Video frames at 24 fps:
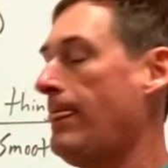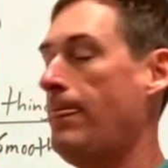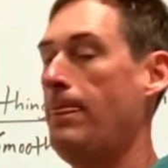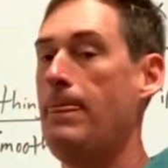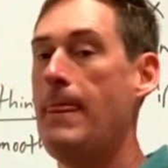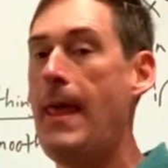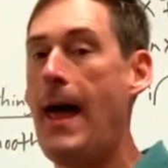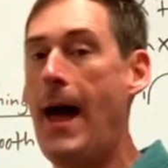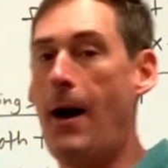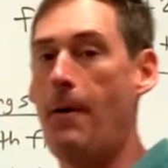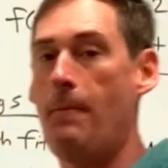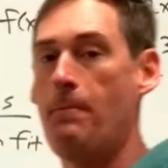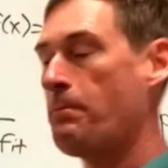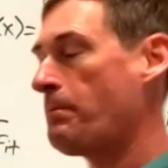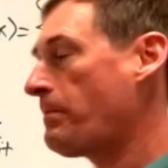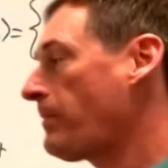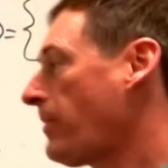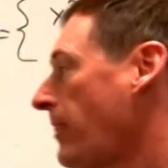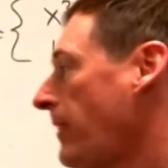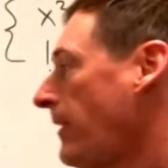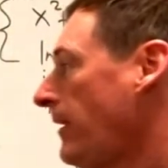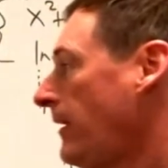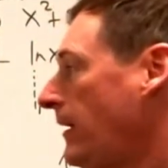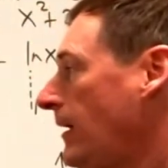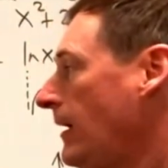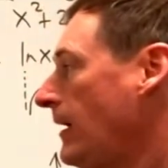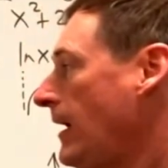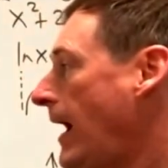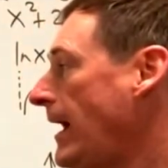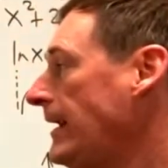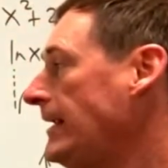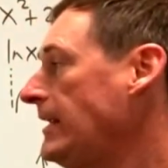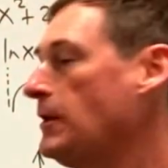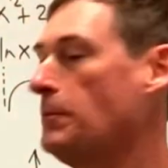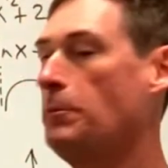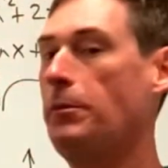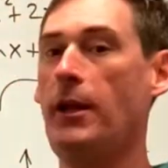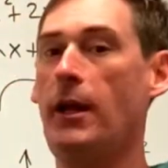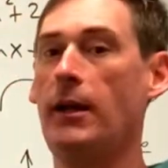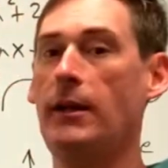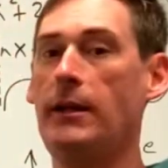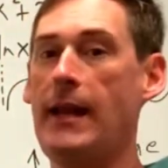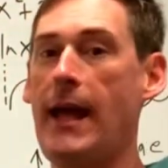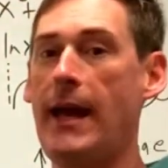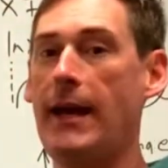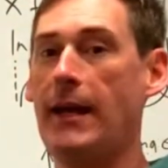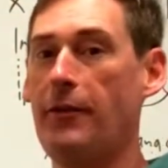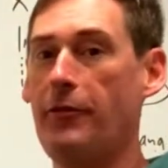Now, I need to plug
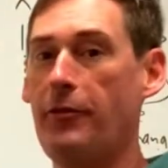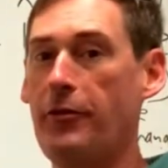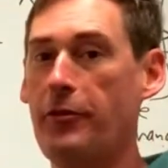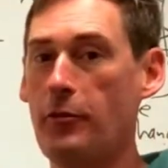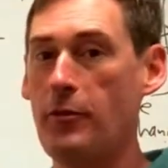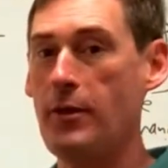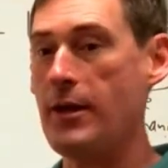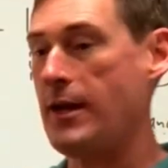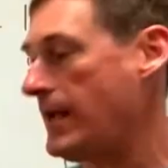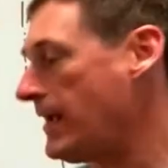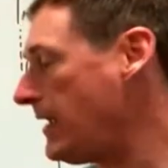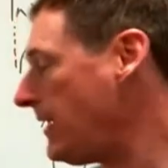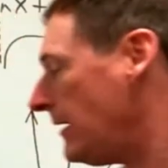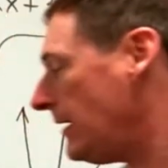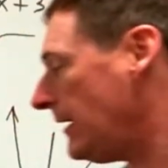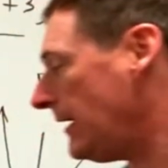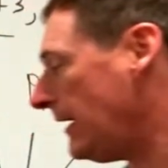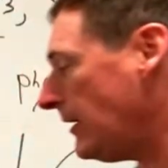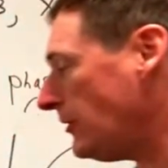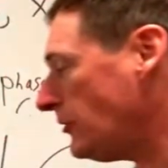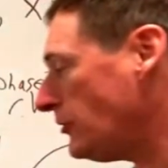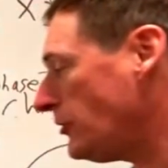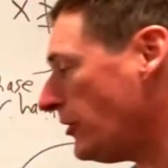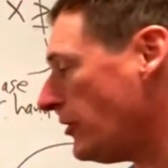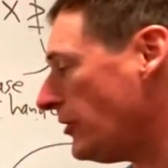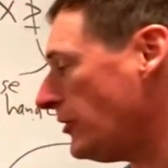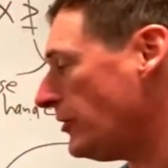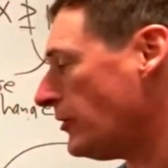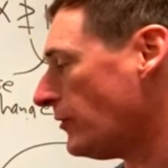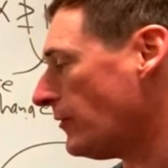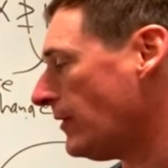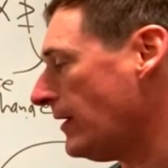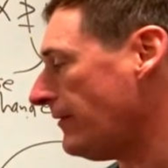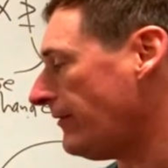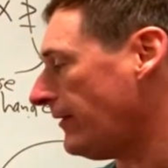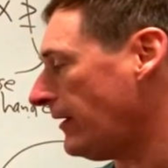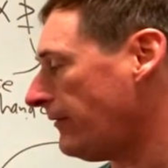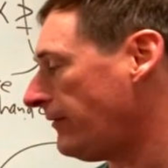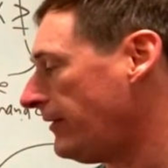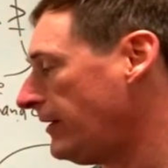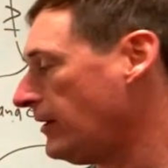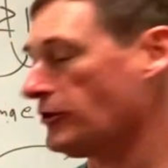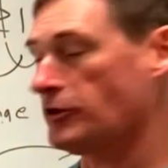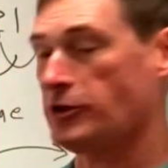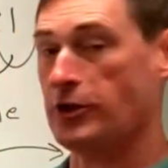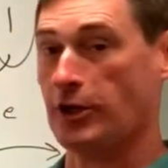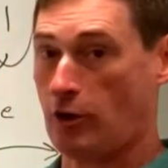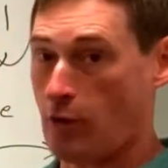-3 into the derivative.
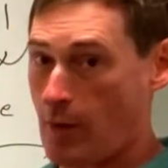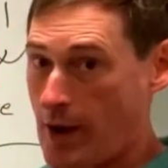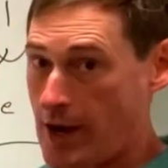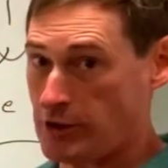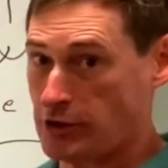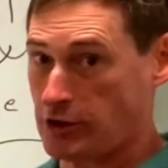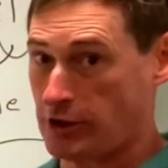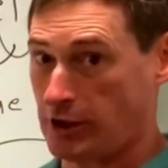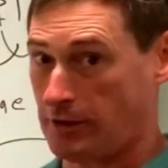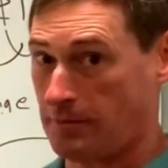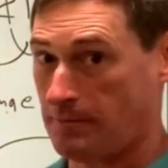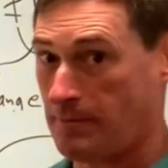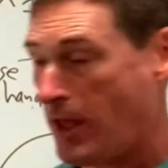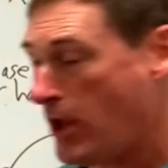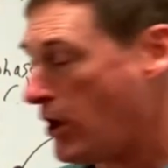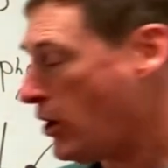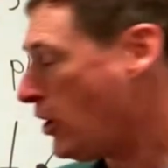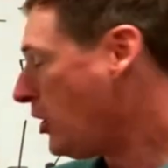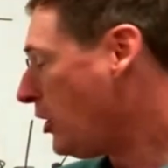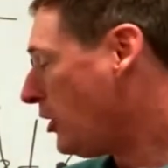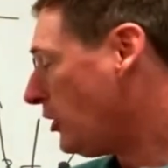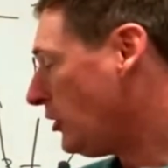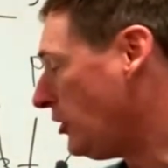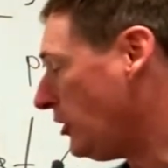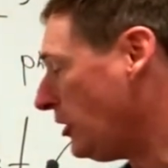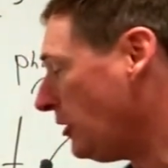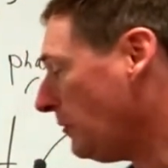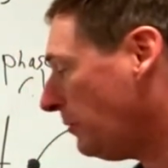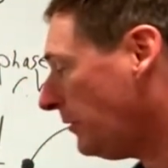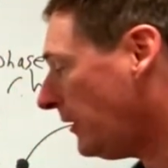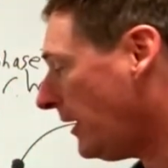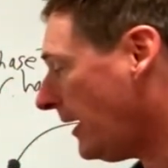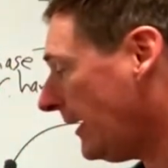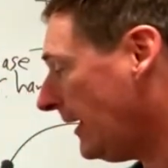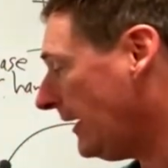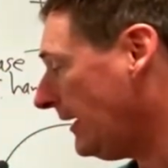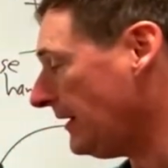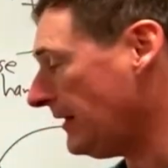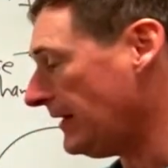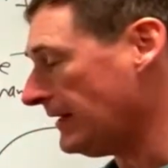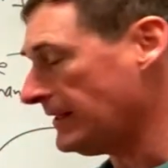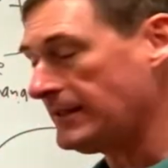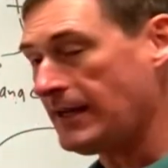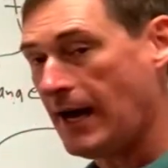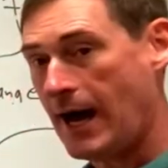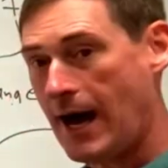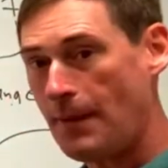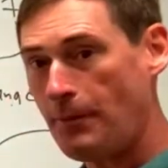Here's the question. Do you plug it into the
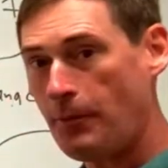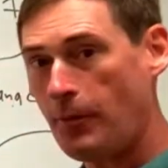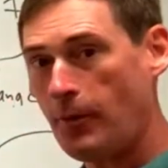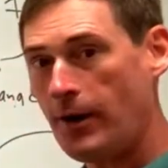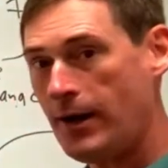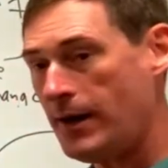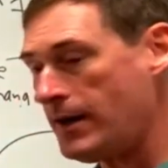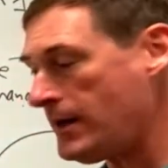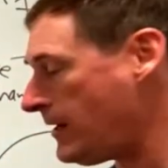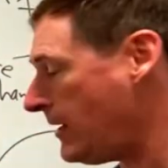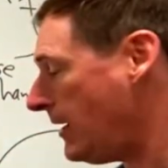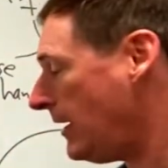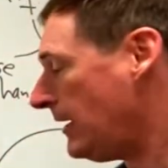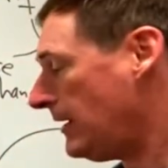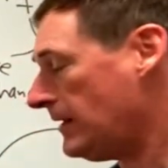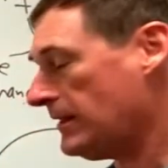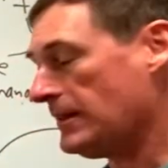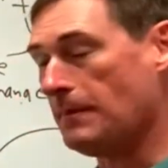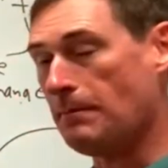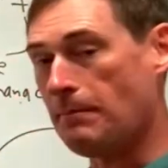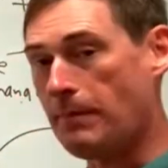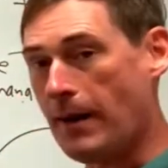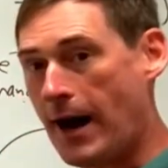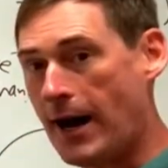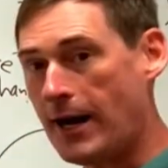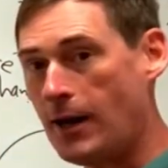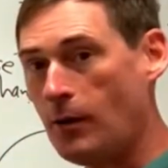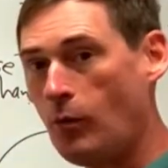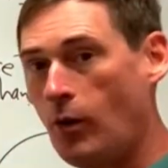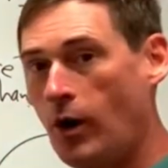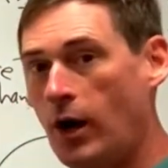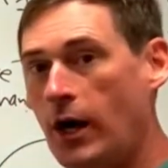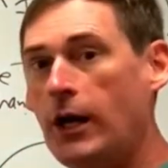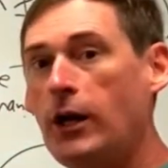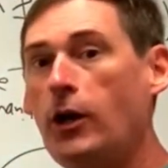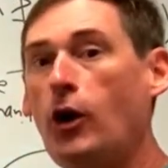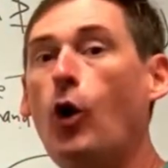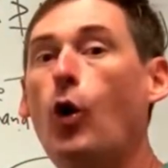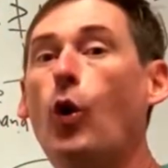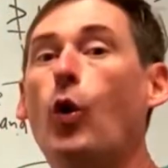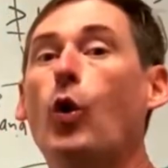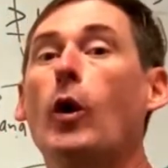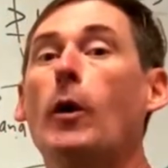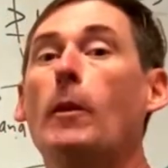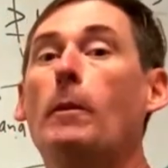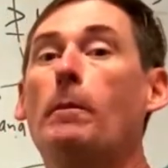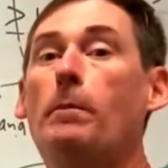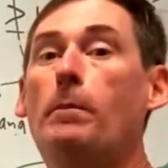top one, the bottom one,
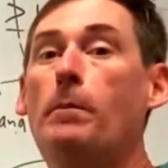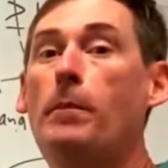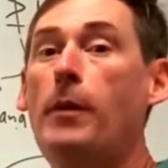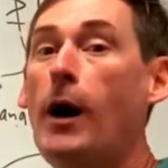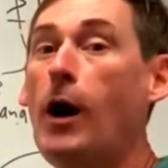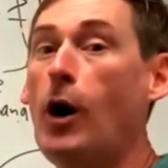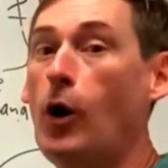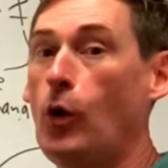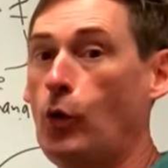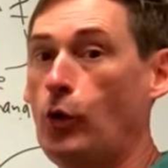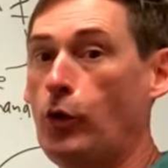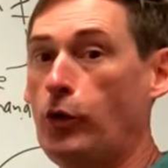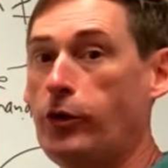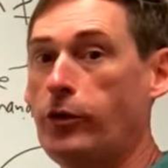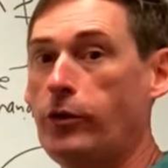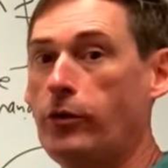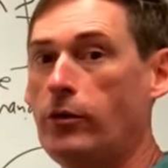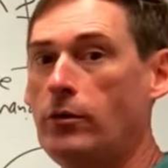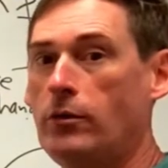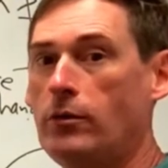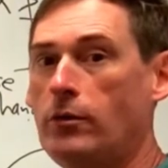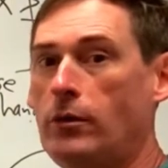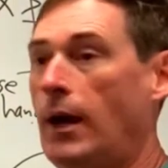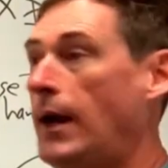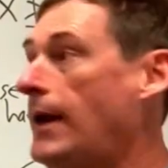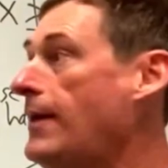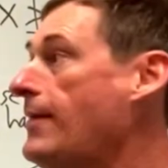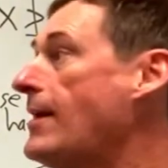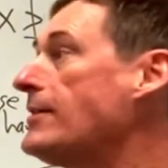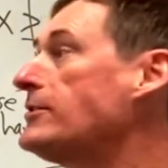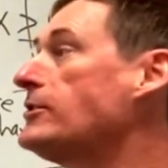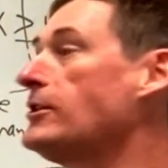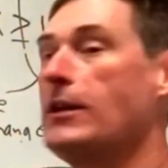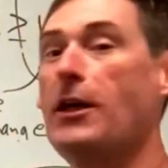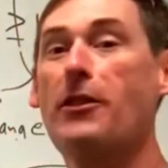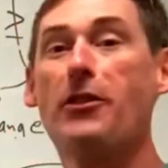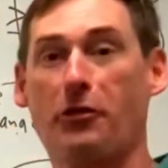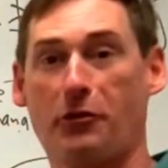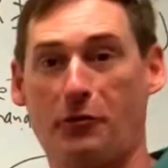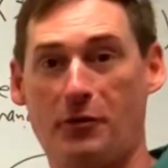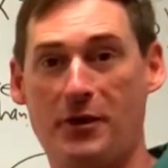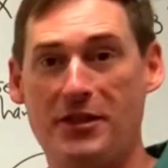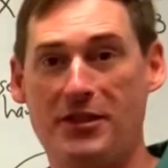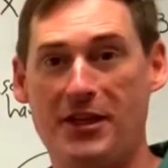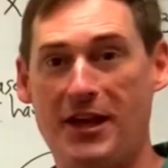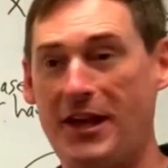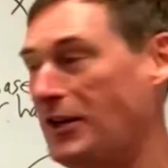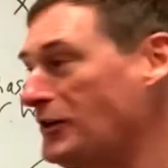or both? That's another
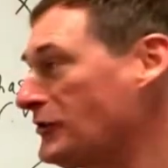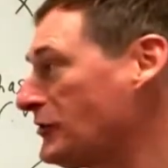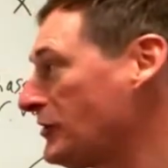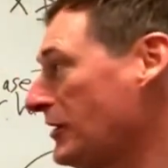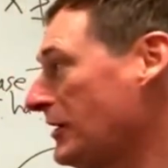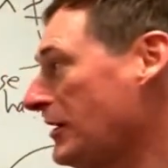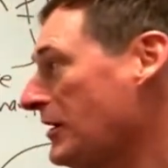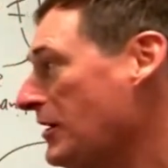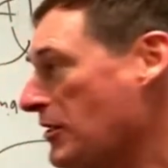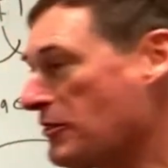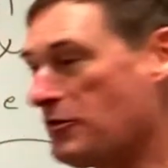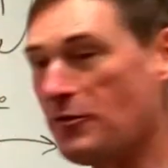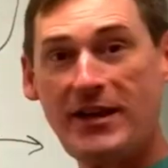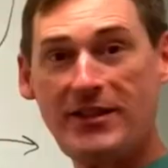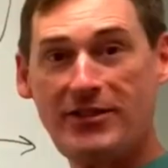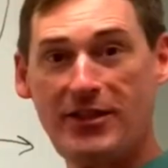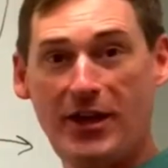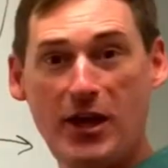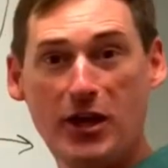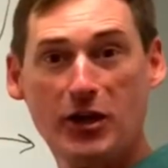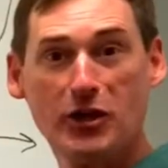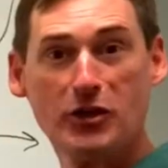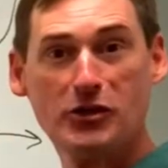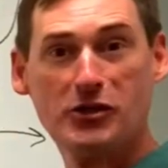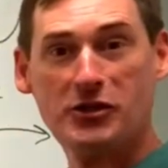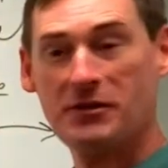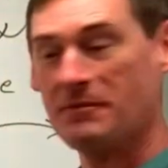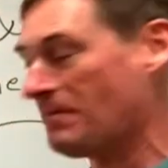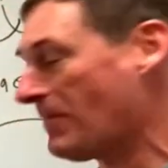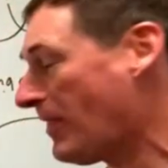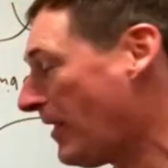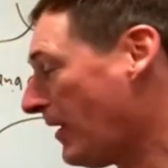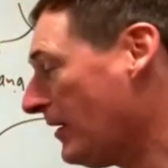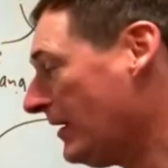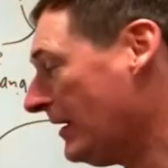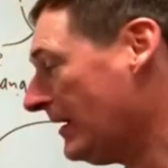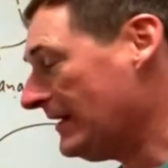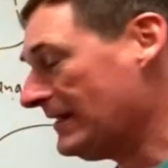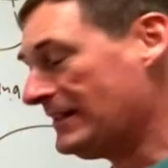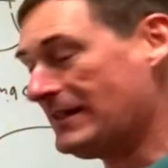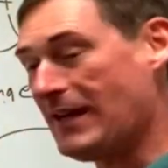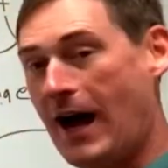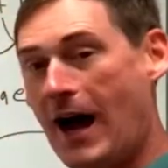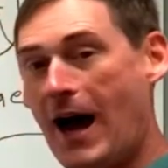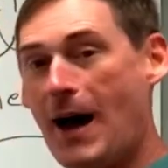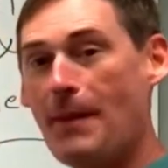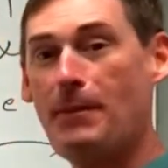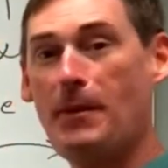3 things. 3 things,
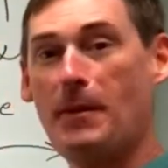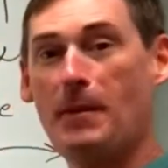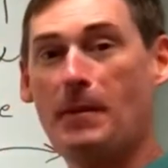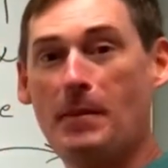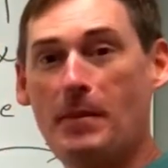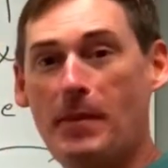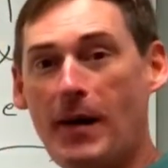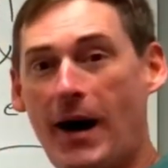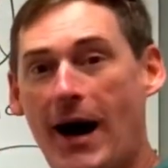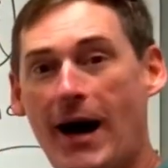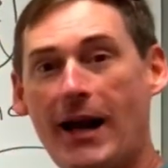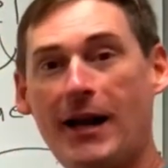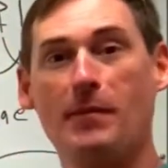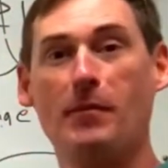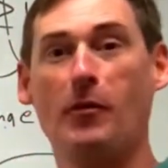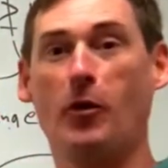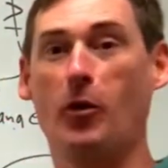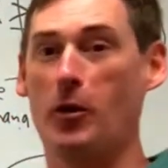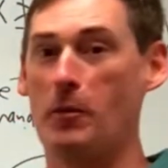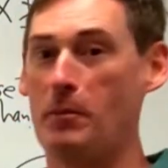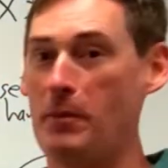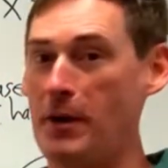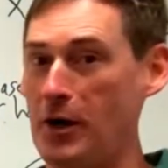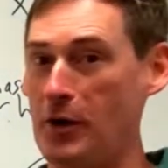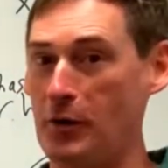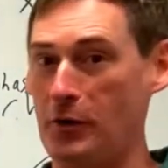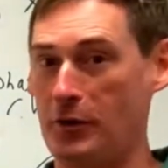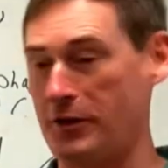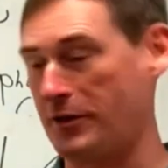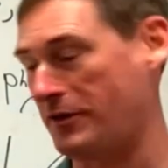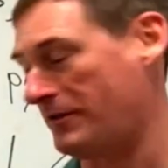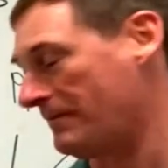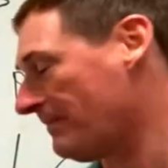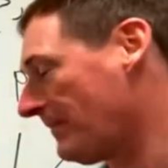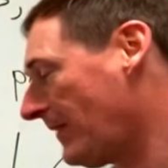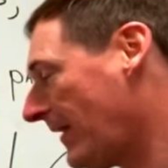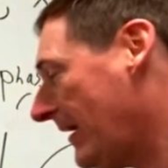top, bottom, or both.